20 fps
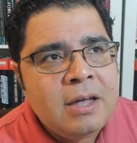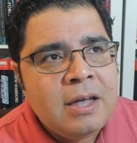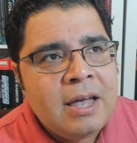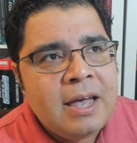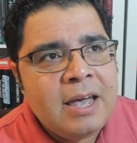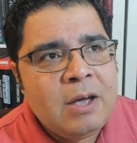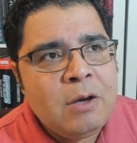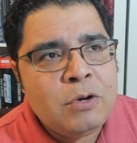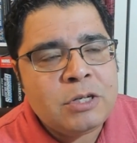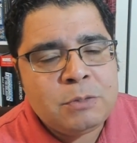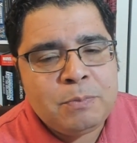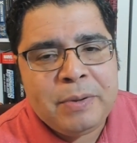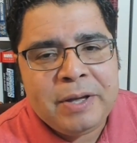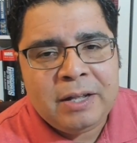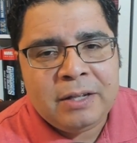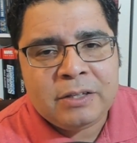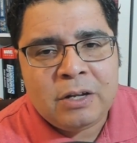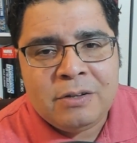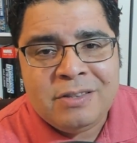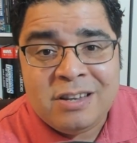it was
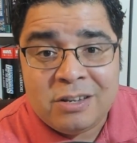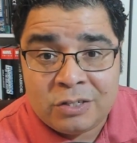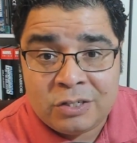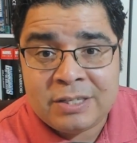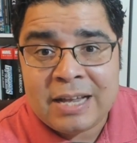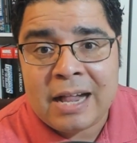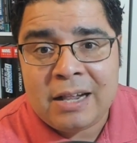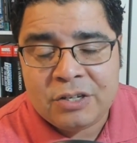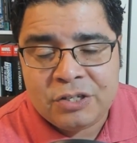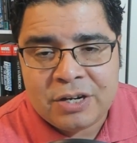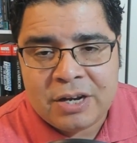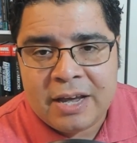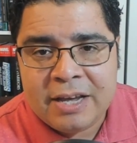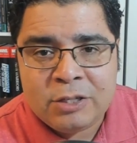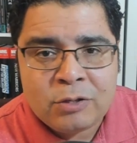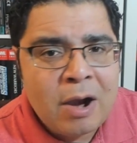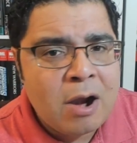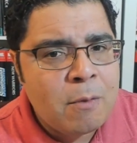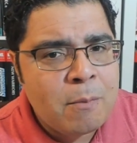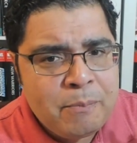built on nostalgia. It
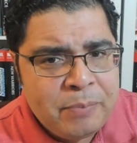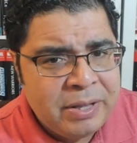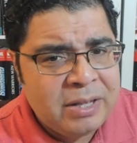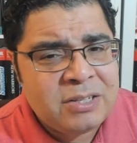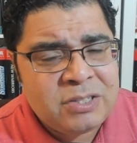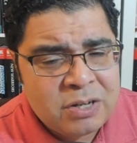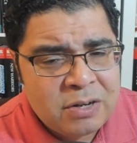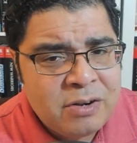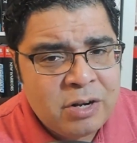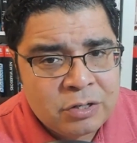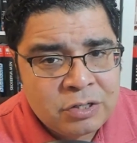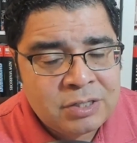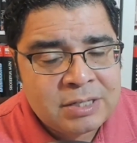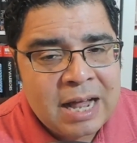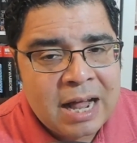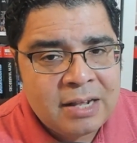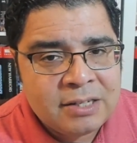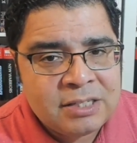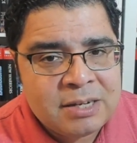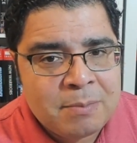tried to build on
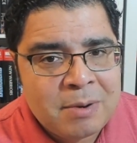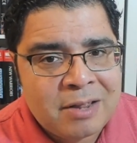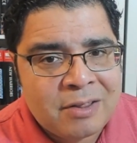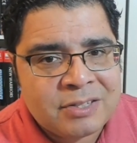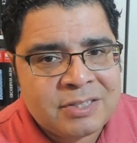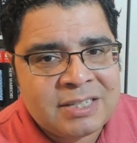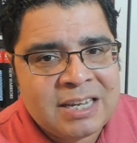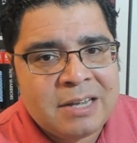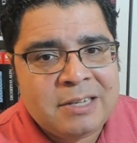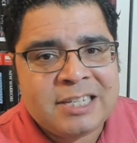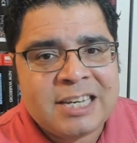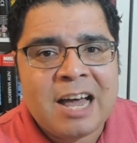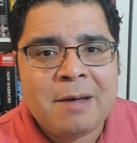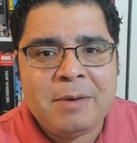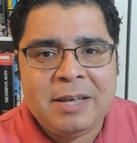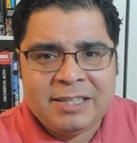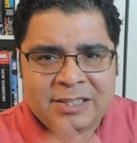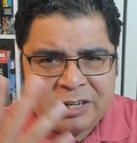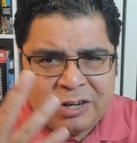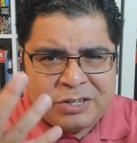nostalgia, but at the same time,
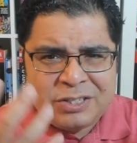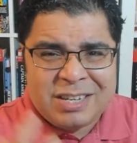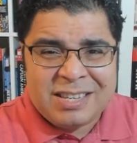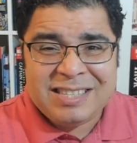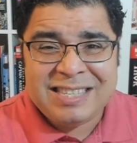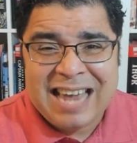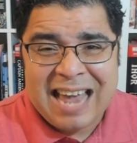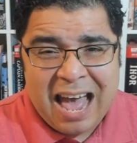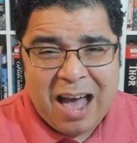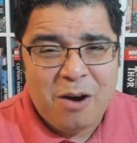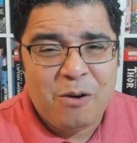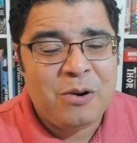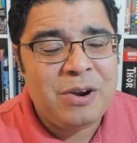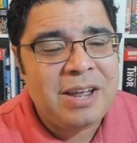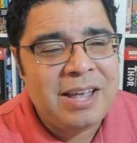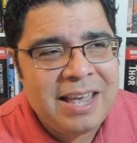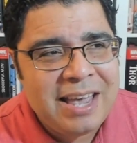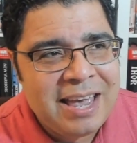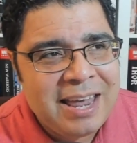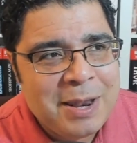it tears it down.
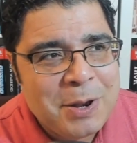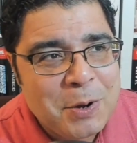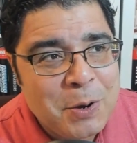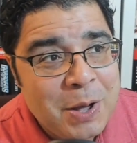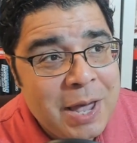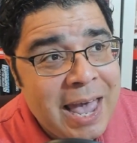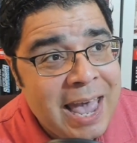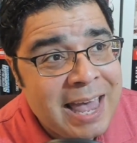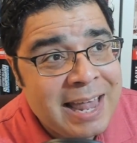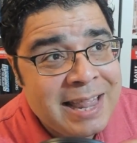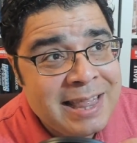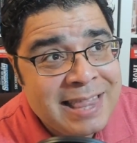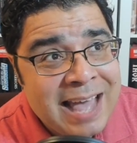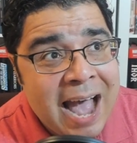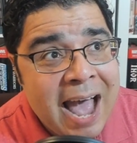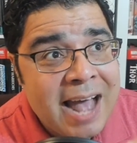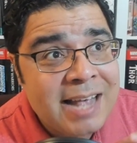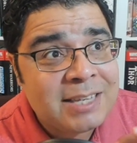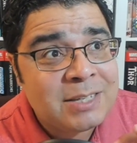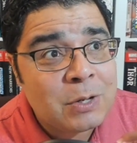You know, and
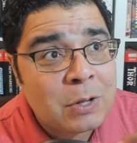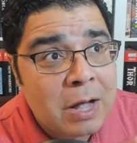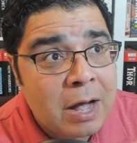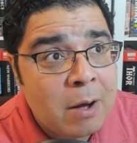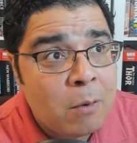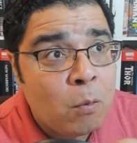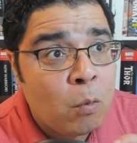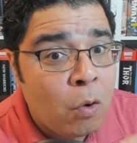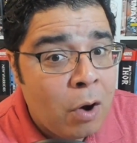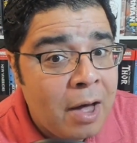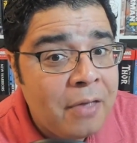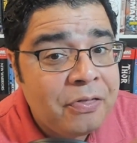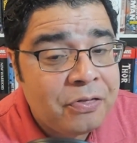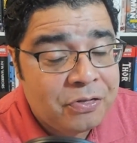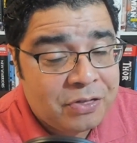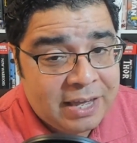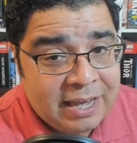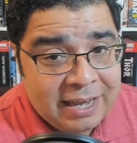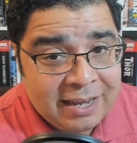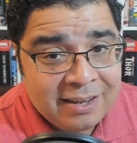that's one
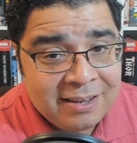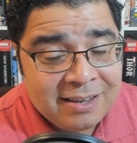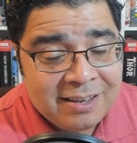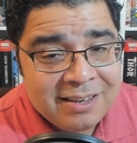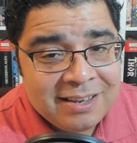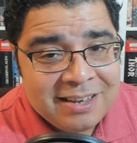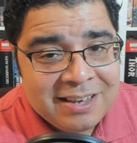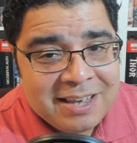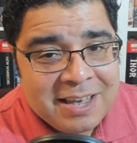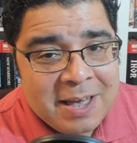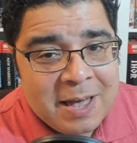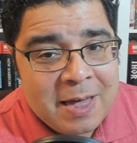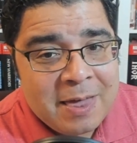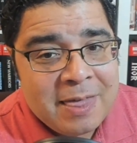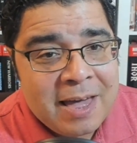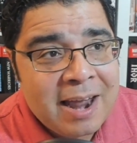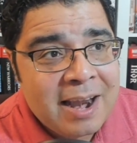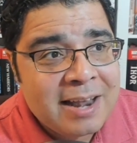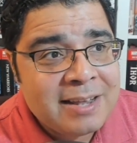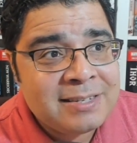thing
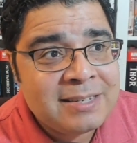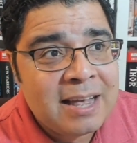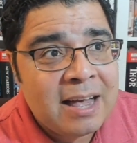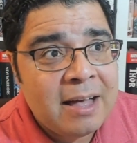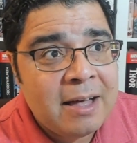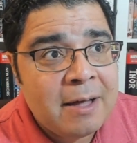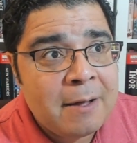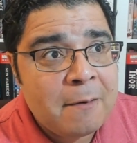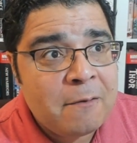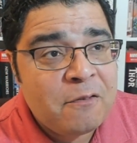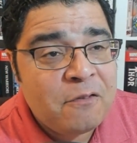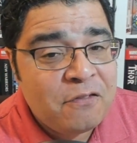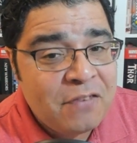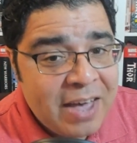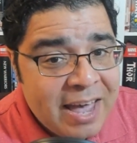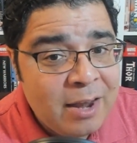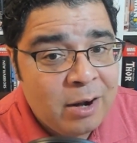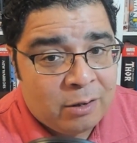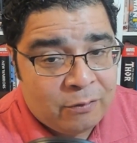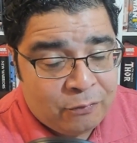that is a
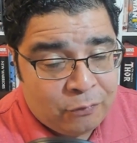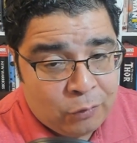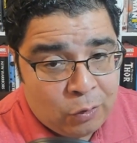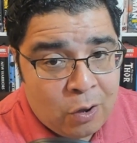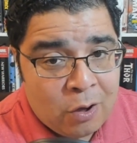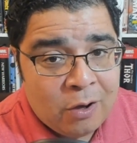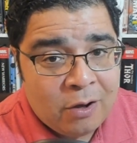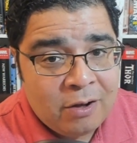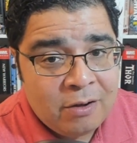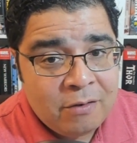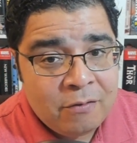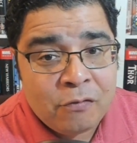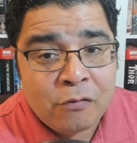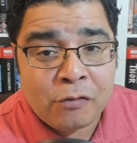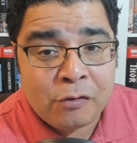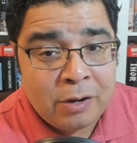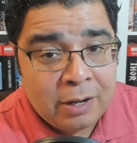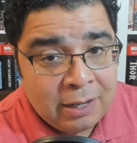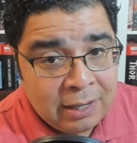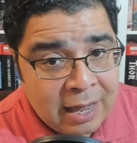fatal flaw for
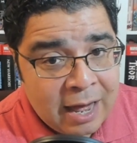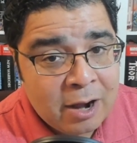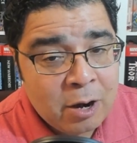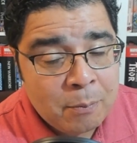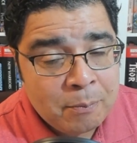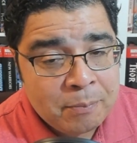a lot of